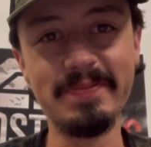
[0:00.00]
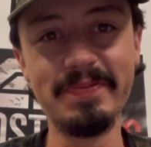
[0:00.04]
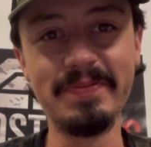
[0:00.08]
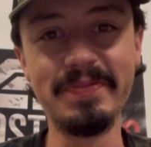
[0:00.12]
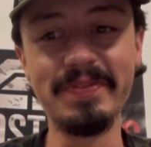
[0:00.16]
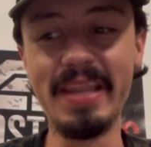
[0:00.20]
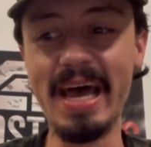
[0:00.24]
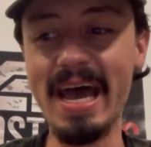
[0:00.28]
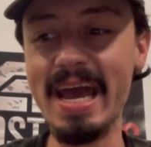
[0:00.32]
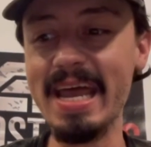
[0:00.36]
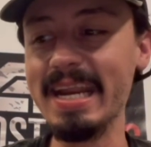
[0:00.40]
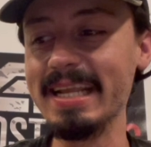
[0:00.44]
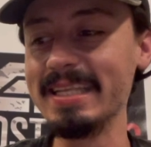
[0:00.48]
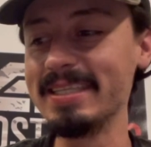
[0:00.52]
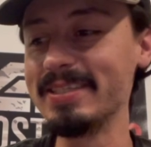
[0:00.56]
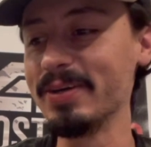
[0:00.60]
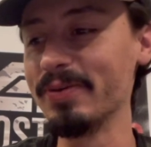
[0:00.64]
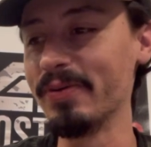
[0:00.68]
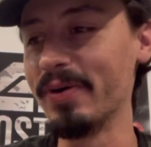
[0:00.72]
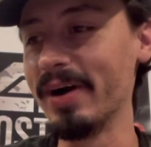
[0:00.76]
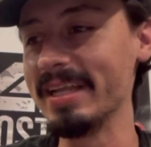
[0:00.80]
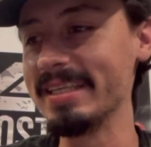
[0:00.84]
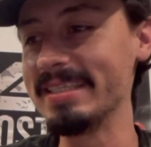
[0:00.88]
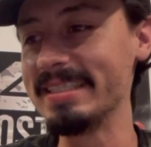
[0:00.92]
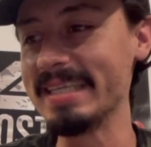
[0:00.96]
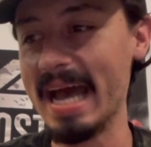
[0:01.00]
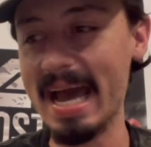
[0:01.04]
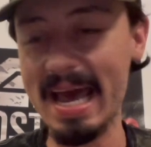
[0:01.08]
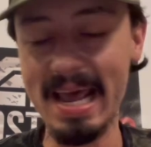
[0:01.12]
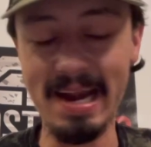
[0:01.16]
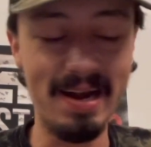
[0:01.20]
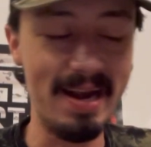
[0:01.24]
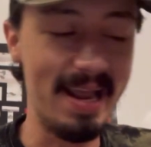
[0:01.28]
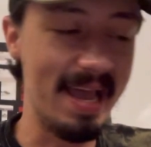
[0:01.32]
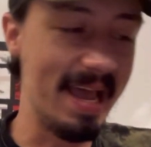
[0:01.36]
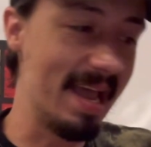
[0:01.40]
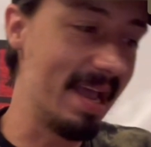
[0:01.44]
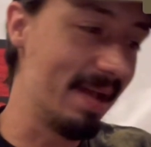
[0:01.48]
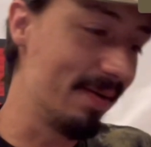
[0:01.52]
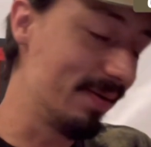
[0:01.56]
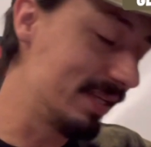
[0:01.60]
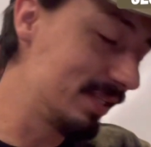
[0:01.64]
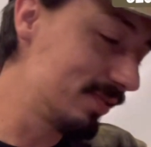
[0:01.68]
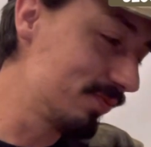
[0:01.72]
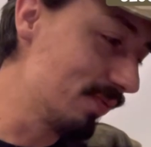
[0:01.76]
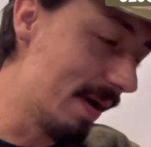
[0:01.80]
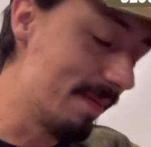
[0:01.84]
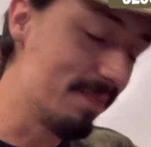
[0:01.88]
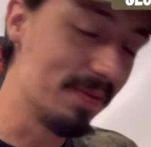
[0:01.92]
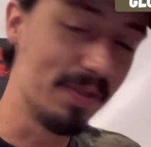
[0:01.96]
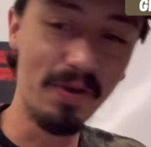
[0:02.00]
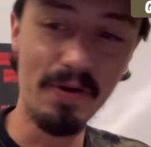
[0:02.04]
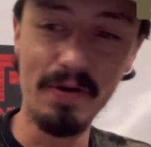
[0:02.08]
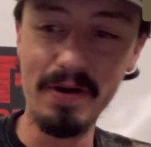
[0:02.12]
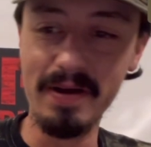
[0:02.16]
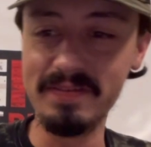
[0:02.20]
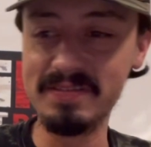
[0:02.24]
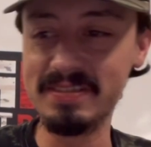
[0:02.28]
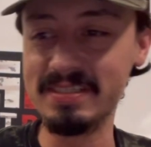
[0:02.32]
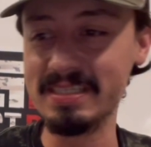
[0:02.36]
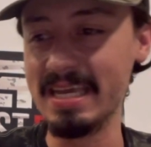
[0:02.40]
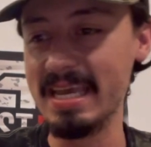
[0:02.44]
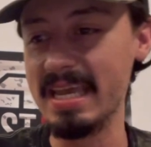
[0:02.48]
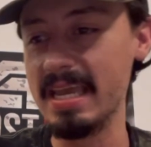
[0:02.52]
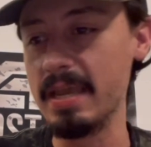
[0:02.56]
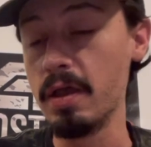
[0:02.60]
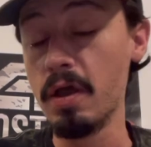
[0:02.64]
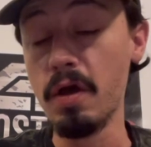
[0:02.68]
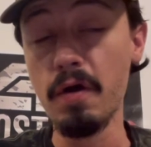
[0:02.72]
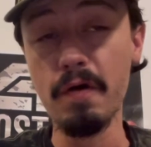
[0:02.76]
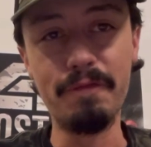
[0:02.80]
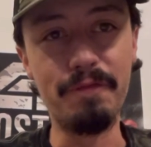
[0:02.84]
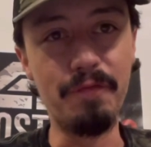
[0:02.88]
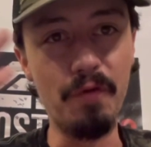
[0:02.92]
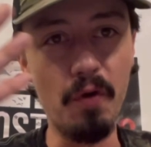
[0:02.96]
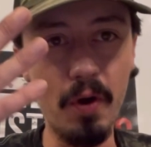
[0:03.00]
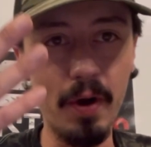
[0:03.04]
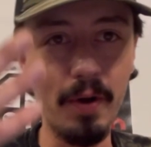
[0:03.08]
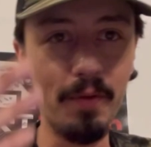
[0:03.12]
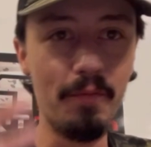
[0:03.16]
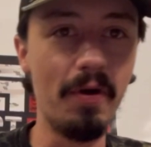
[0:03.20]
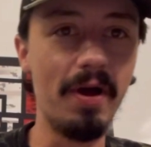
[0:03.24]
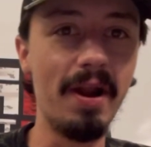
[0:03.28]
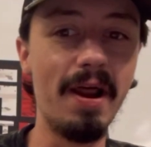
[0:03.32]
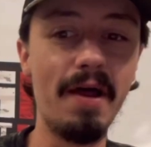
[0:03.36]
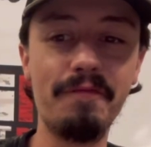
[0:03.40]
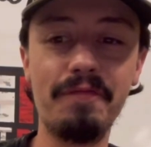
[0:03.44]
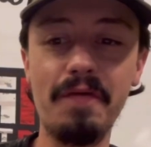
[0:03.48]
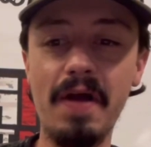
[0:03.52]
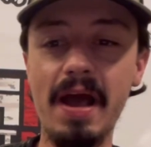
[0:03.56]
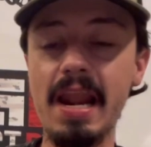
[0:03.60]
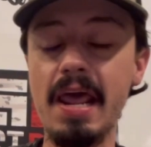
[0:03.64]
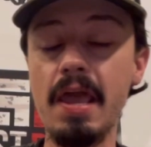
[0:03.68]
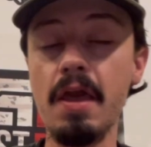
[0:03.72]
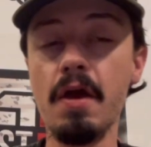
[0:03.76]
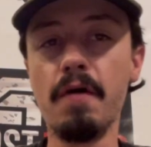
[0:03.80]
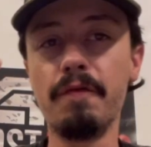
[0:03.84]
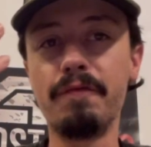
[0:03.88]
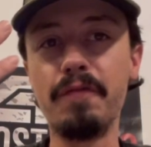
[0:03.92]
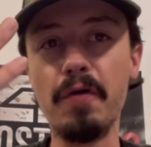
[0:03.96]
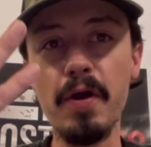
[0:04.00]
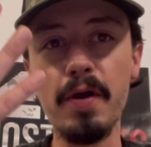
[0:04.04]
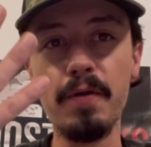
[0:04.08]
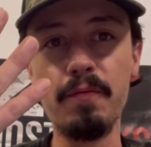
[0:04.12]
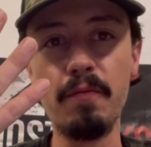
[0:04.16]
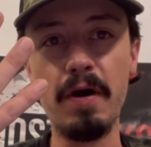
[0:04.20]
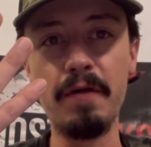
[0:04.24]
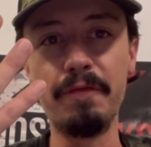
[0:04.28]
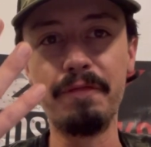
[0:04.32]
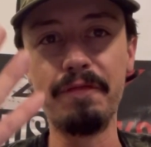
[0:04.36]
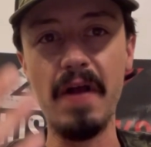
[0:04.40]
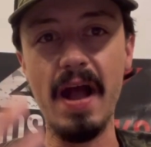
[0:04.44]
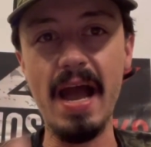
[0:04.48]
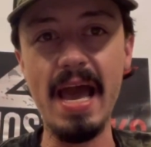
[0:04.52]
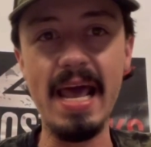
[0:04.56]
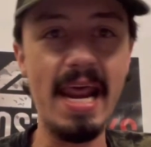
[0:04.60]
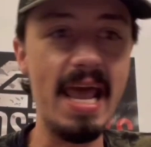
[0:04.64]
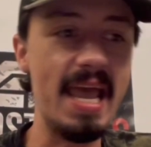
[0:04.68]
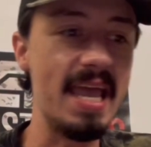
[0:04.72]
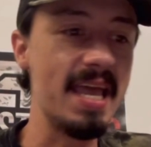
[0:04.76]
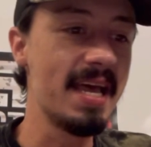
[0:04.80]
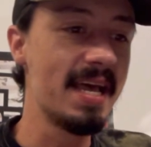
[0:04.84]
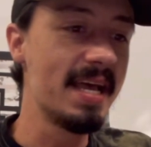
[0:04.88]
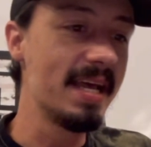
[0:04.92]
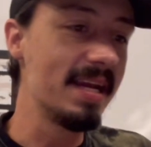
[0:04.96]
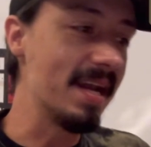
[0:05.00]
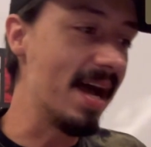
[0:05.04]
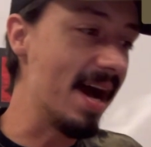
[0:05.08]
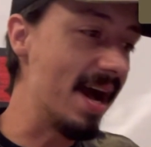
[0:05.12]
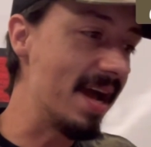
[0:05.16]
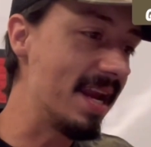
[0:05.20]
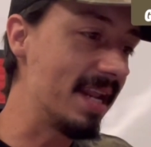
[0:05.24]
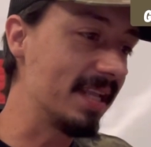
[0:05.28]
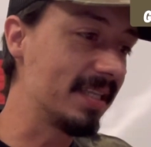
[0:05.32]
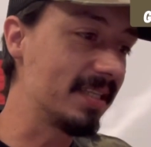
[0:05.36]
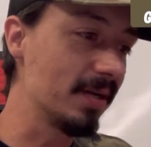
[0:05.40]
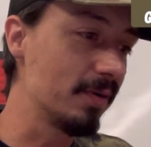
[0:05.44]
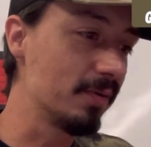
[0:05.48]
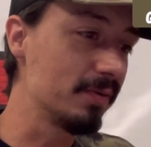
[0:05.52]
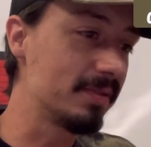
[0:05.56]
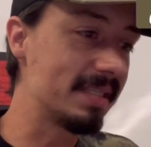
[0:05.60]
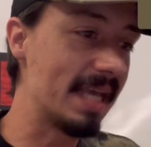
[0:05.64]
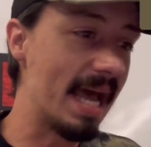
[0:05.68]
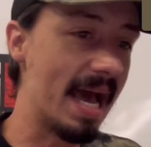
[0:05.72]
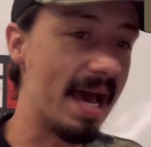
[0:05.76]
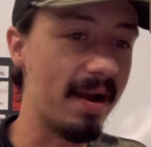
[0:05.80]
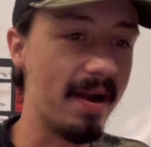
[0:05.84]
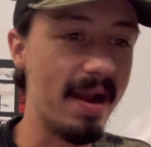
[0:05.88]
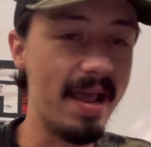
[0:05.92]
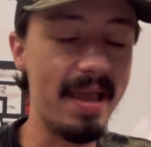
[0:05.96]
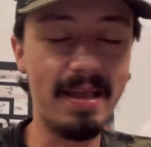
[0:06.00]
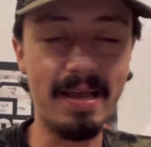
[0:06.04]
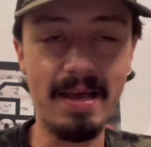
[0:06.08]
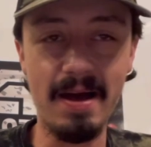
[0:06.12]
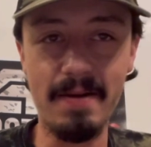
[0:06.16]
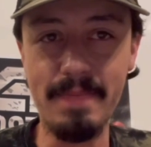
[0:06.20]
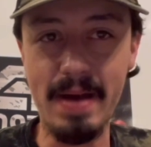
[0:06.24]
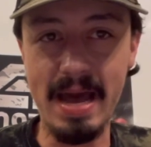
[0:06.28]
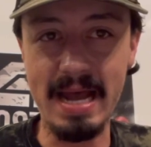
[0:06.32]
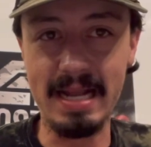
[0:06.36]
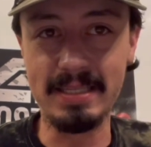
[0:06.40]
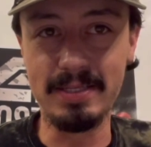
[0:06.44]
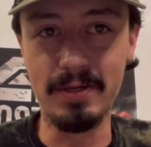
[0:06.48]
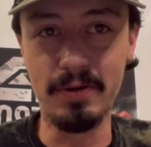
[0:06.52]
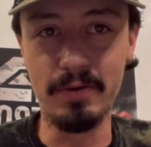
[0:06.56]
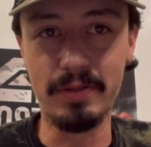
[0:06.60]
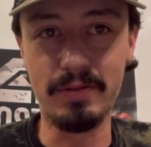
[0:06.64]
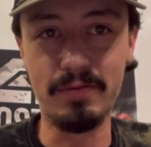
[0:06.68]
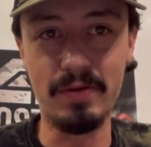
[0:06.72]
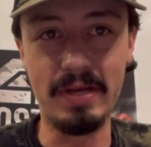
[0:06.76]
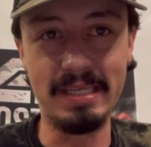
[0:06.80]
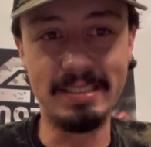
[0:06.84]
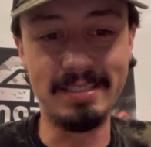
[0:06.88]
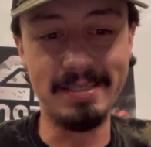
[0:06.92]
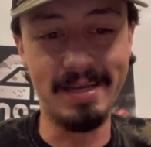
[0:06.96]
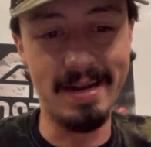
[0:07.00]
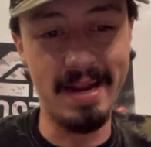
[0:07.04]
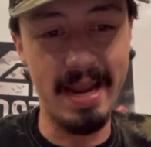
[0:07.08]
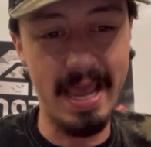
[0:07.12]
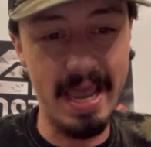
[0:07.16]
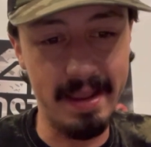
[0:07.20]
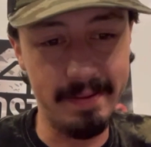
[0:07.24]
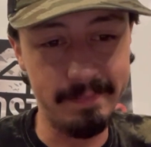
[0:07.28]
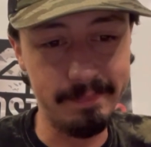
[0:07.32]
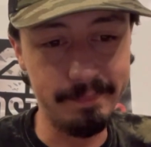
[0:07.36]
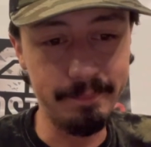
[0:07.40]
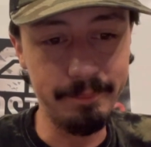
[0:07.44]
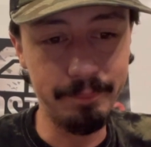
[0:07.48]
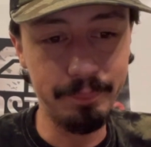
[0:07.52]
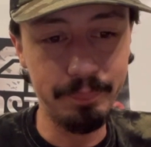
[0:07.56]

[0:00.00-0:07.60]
Nine and two on Saturday. We swept UFC. Four and one on Friday. Four and one Friday. Nine and two Saturday. Come back two and three Sunday.